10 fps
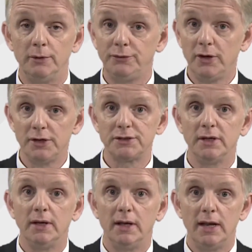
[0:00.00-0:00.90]
But
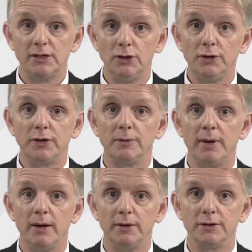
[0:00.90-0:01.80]
first, let's look at the
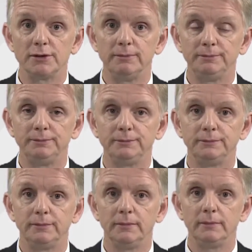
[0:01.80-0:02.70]
components.
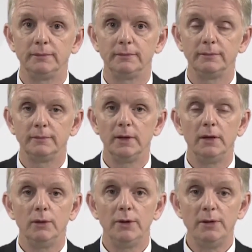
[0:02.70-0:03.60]

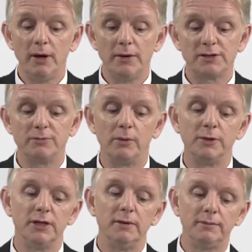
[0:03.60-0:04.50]
When you buy the
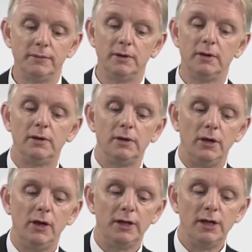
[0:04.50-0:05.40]
spirometer, you